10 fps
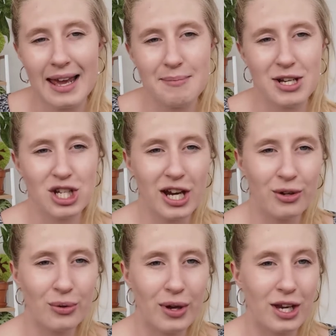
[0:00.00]
like my
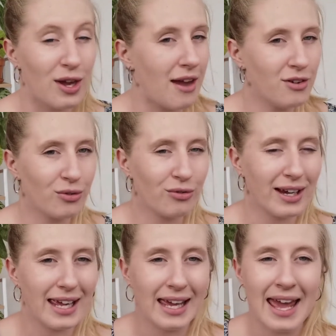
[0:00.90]
channel and you haven't
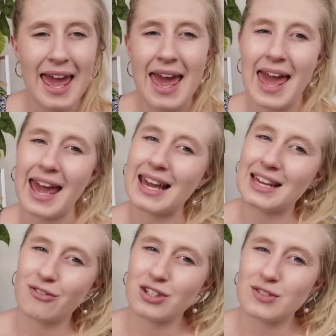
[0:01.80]
already,
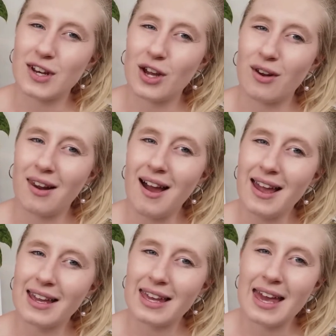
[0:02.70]
and give this video a
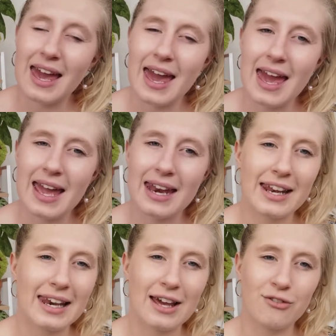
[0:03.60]
like, and I'd
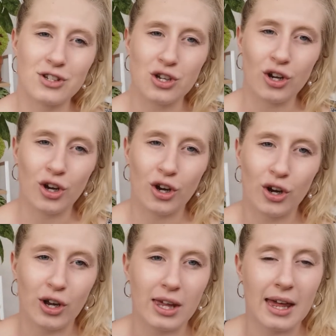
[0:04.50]
love
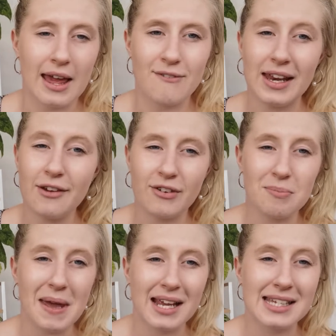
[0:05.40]
to have any
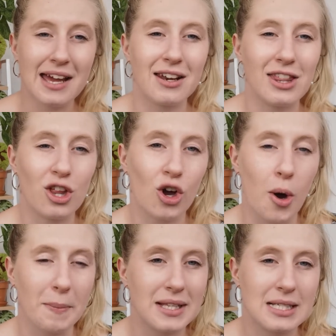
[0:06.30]
feedback down in the
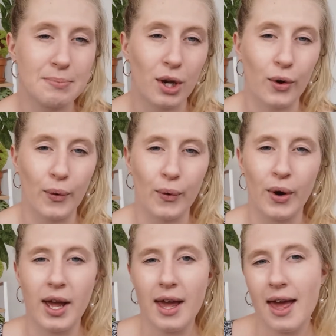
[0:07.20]
comments below,
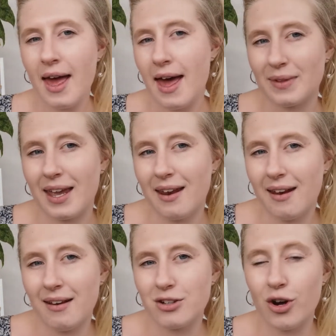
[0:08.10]

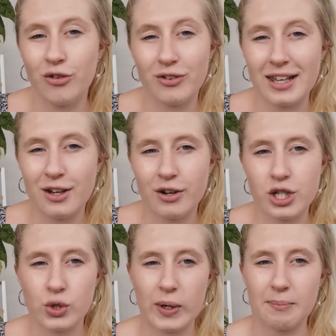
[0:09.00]
and hopefully you're
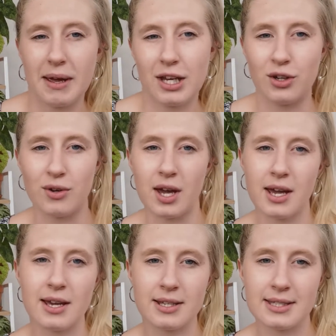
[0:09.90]
enjoying my new
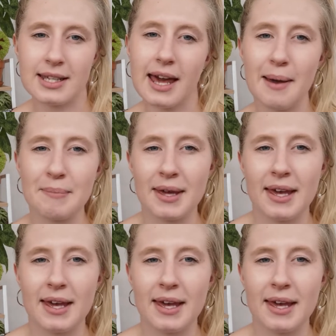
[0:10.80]
setup